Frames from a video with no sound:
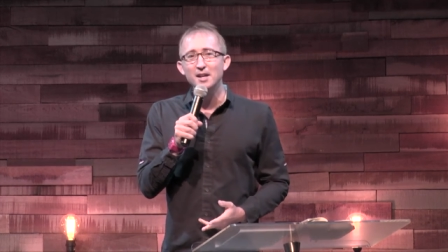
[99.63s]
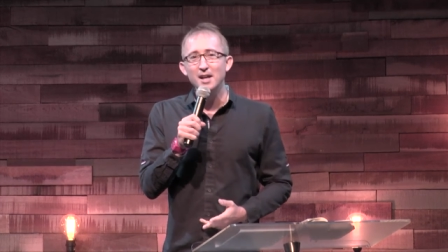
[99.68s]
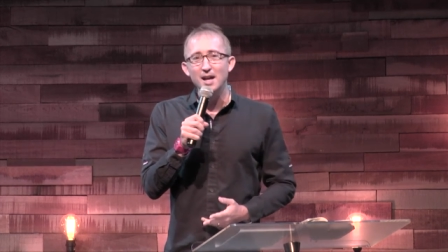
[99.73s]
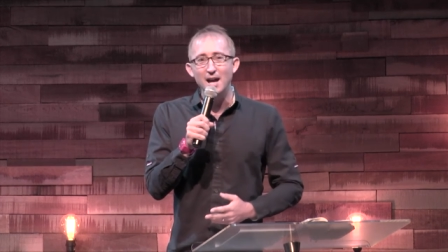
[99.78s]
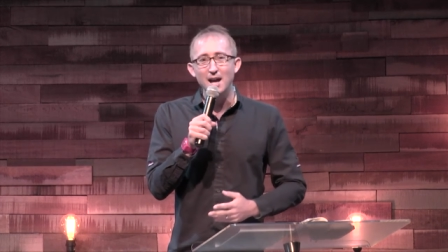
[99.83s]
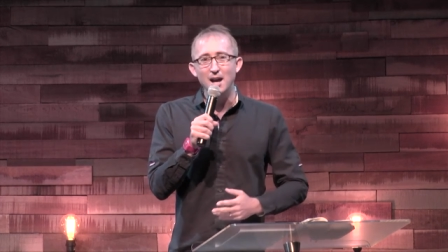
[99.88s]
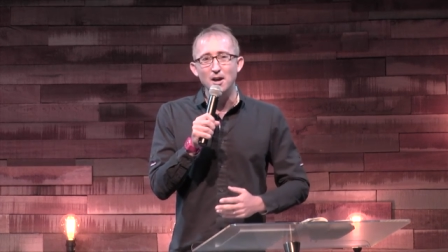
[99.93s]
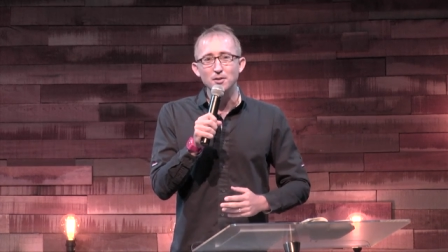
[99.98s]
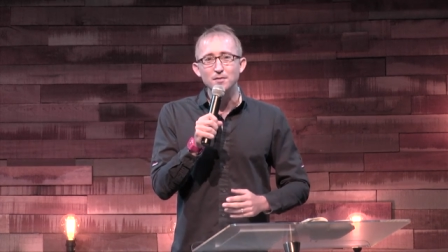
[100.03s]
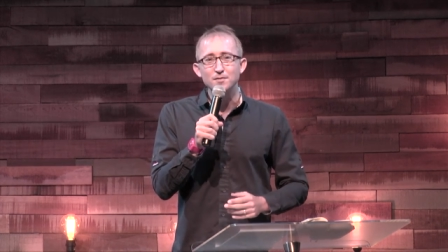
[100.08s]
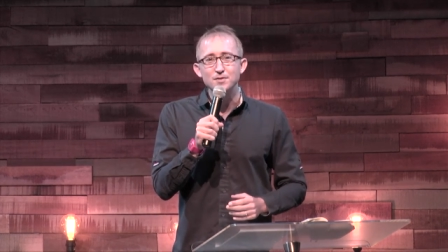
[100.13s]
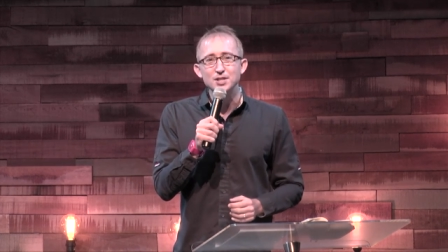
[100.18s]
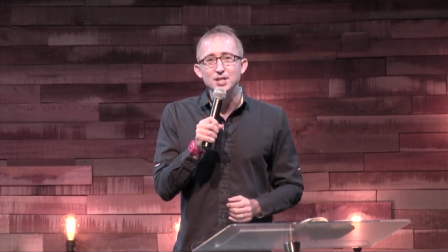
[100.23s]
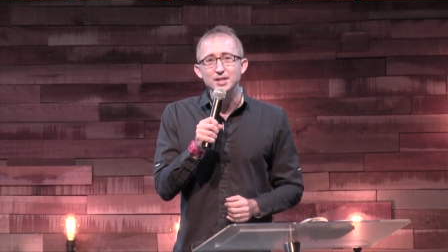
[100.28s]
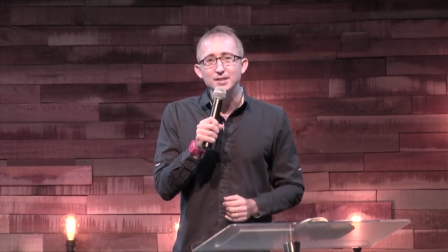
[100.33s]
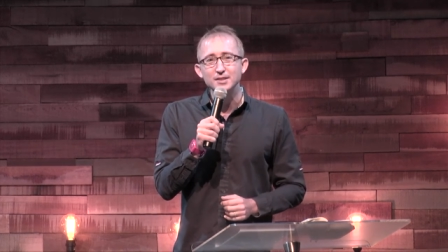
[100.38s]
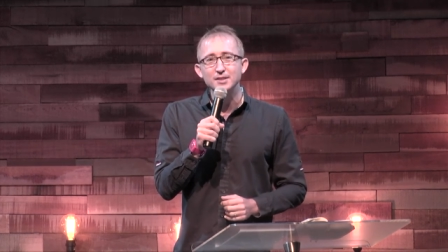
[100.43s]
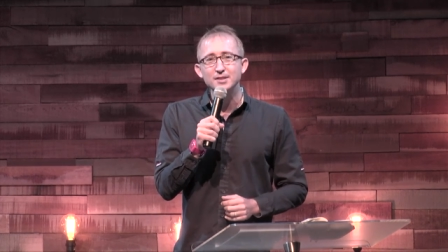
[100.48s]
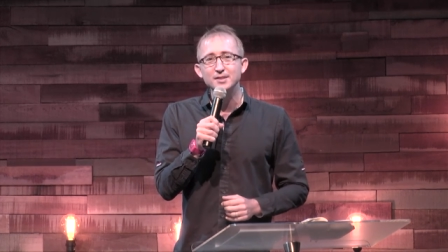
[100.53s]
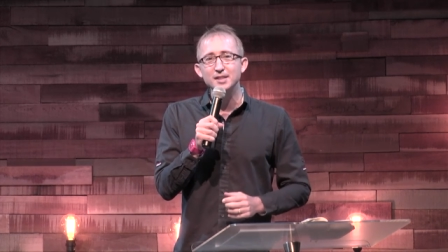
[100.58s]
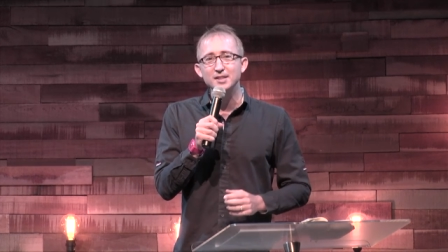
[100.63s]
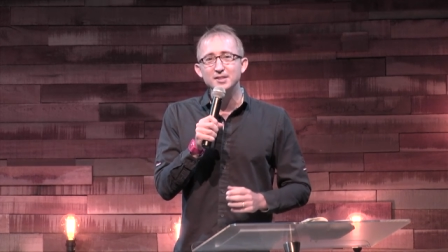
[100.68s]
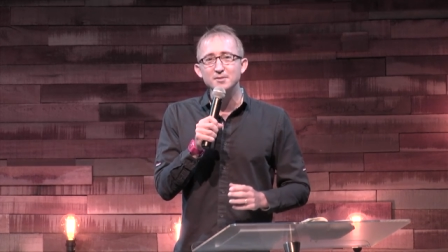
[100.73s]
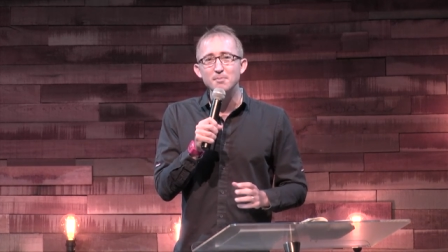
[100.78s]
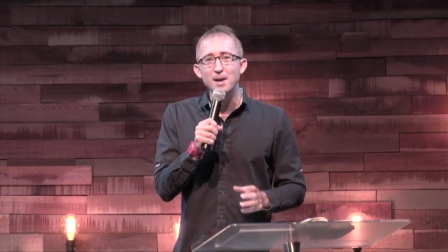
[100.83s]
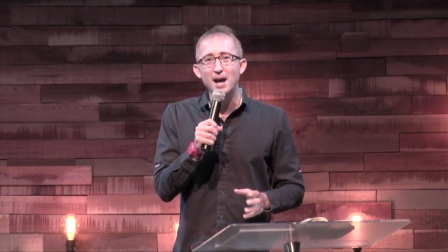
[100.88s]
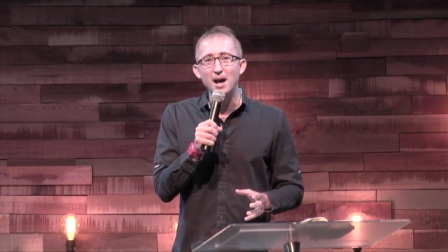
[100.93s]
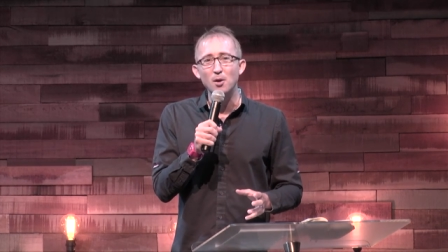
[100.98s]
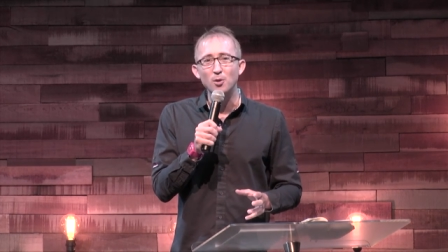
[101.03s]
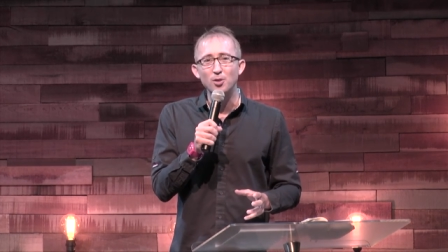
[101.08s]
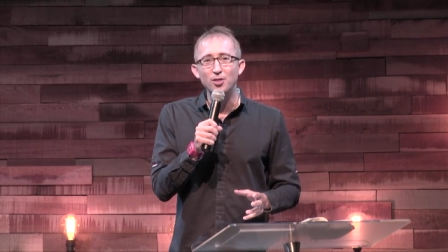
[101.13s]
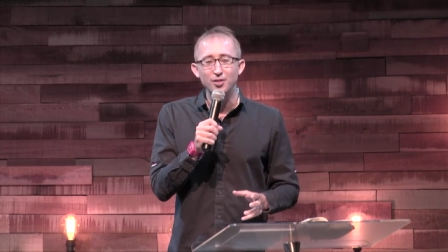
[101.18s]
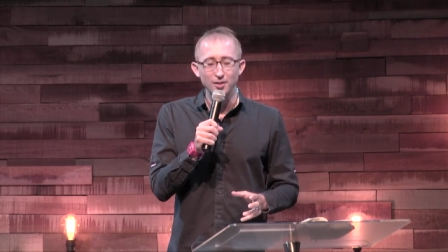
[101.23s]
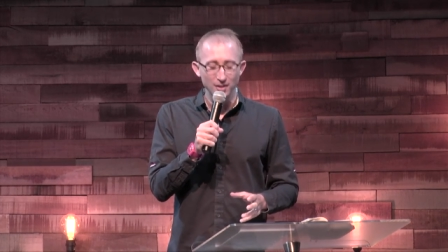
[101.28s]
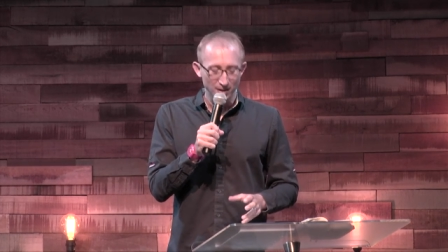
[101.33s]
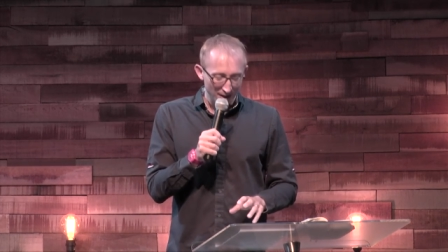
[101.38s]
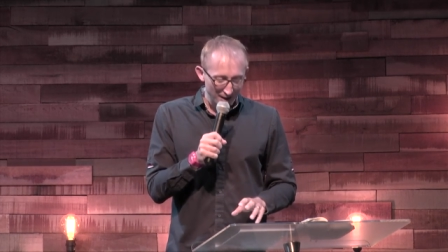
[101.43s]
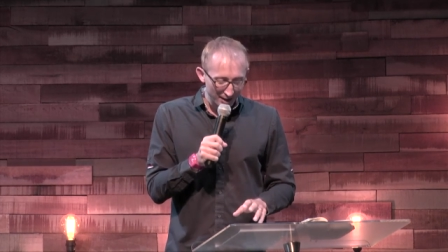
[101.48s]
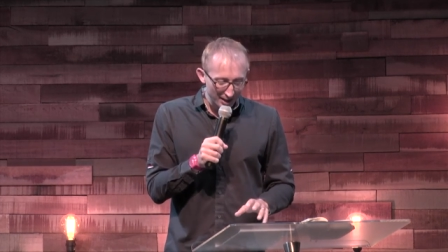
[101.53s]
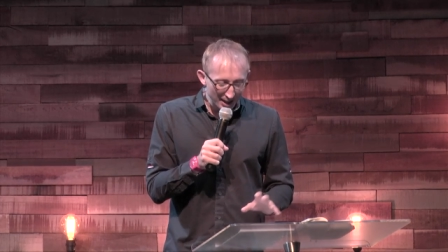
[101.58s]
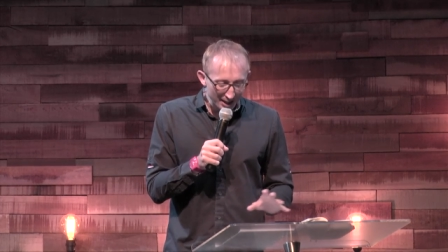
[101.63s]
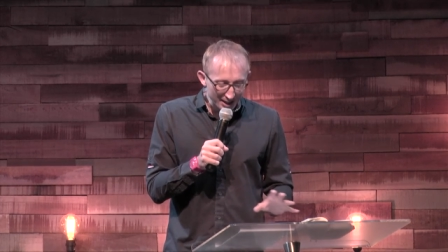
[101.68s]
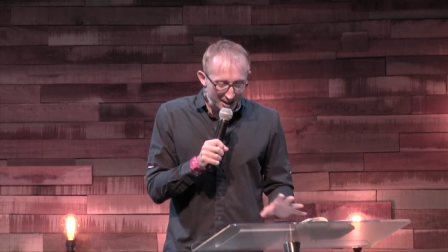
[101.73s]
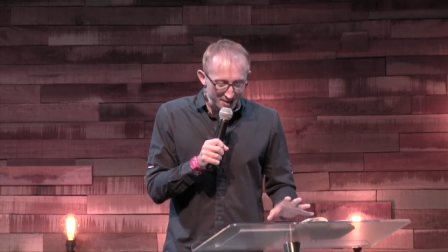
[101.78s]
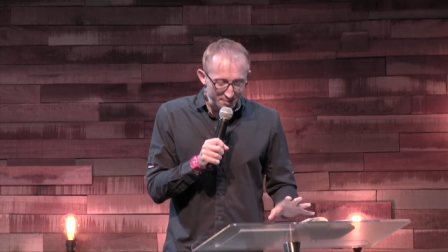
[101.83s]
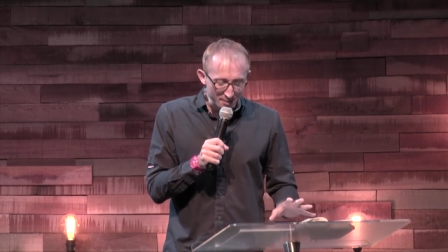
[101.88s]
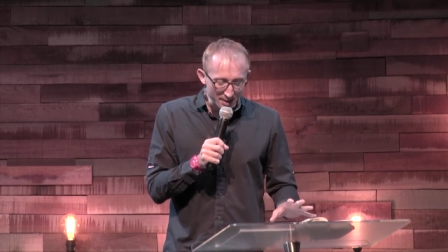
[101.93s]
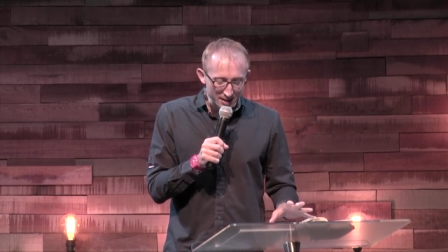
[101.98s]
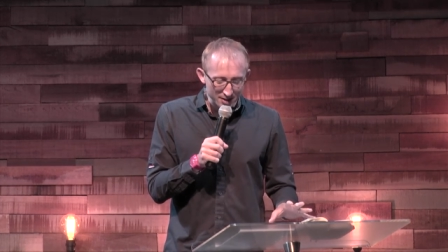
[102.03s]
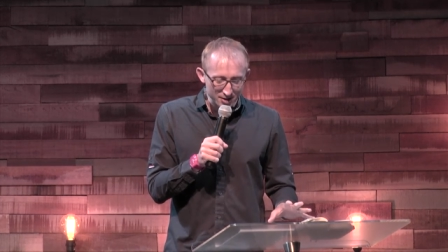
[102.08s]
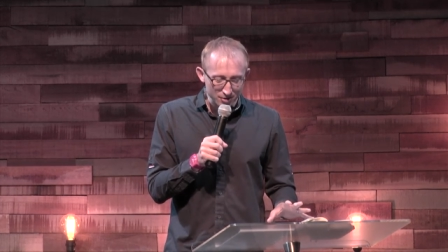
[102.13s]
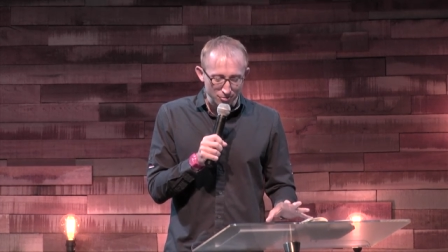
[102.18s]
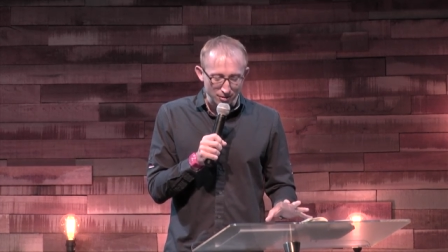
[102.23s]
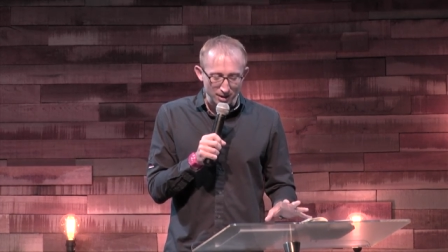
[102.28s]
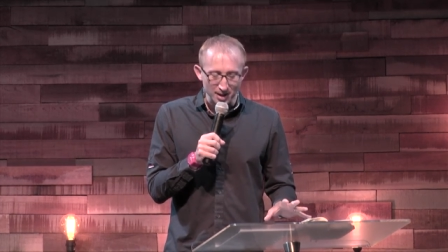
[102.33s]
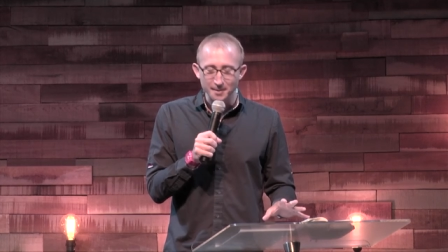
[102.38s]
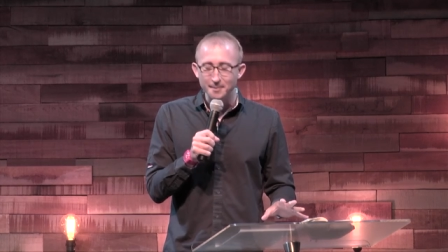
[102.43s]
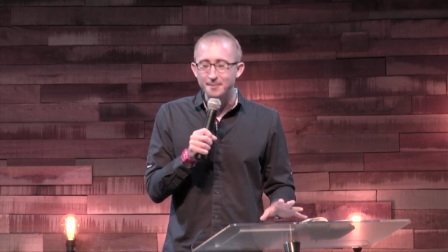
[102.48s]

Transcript: out of Jesus's mouth in his ministry.